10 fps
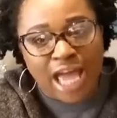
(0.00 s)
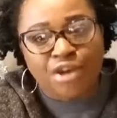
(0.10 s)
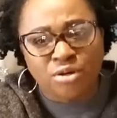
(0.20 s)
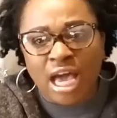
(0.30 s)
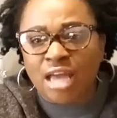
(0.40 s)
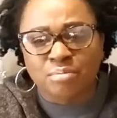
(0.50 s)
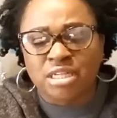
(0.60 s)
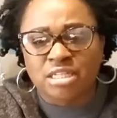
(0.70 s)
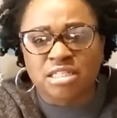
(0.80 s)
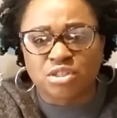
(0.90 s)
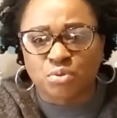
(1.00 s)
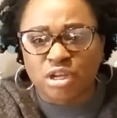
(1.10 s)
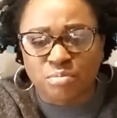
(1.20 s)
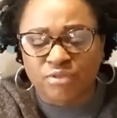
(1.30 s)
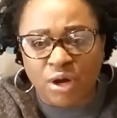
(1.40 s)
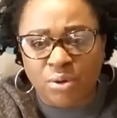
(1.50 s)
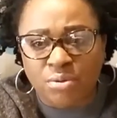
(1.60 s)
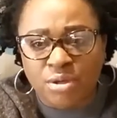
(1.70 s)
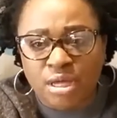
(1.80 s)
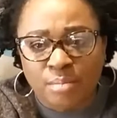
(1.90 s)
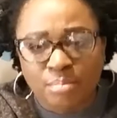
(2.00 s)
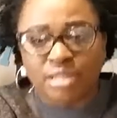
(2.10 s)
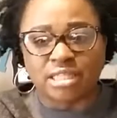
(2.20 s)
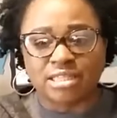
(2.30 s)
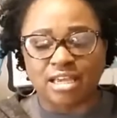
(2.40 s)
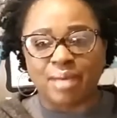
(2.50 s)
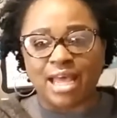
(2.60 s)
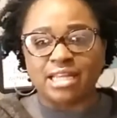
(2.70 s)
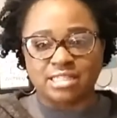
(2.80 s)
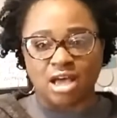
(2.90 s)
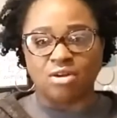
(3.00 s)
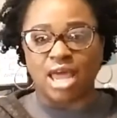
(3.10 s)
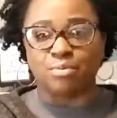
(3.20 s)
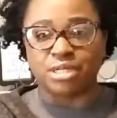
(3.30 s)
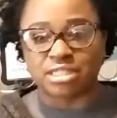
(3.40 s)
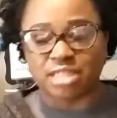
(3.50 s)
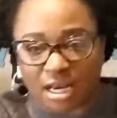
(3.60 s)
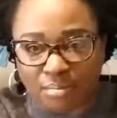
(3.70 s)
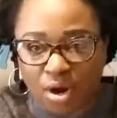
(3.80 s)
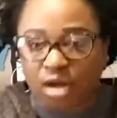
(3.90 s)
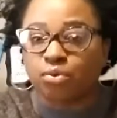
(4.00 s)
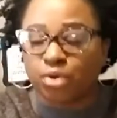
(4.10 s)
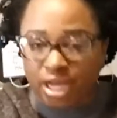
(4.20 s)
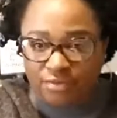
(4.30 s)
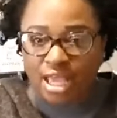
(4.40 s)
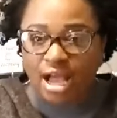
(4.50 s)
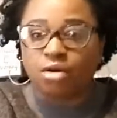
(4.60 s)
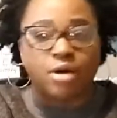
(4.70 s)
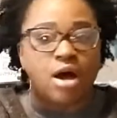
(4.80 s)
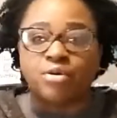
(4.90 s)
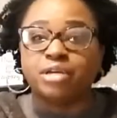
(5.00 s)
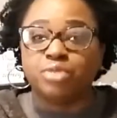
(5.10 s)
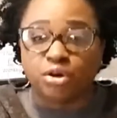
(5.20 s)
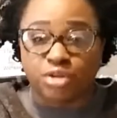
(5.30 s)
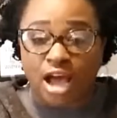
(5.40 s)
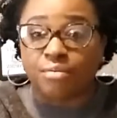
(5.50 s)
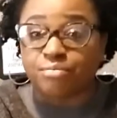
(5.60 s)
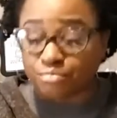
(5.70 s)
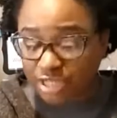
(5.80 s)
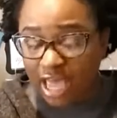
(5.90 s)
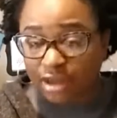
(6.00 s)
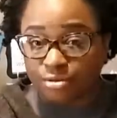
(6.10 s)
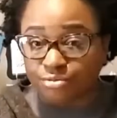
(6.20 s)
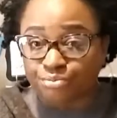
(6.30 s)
I know y'all have been in the situation before. But the thing about it is, I don't like when the telemarketer, whatever y'all, I don't even know y'all title.